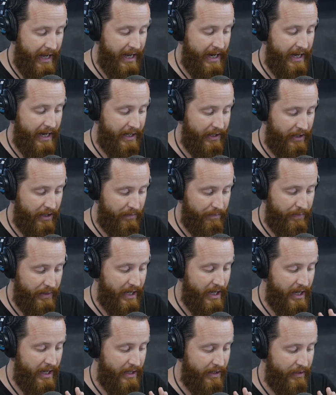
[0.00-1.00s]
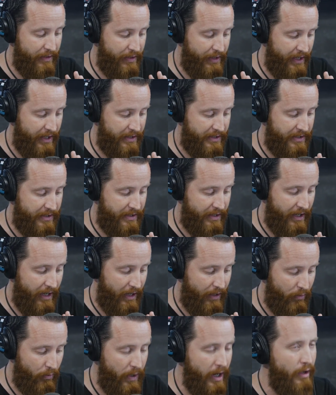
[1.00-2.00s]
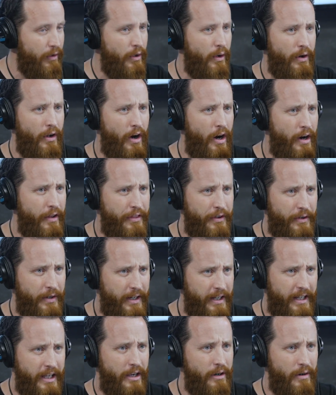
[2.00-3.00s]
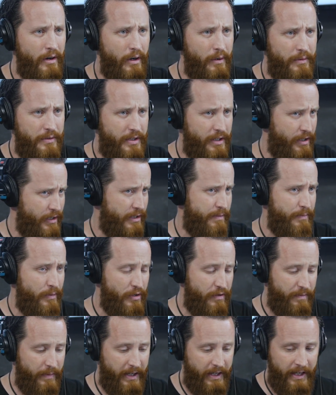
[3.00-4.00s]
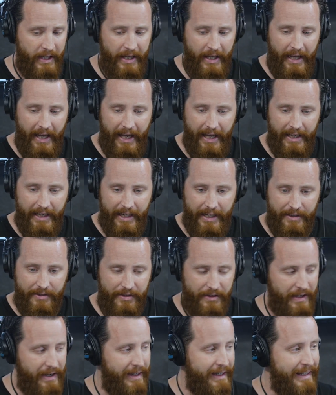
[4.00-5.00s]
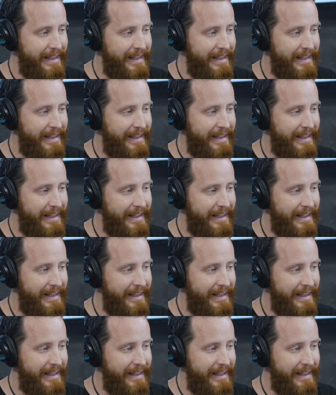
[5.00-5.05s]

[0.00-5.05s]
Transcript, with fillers: day and could be this uh, well-known author and hero to this movement, and it's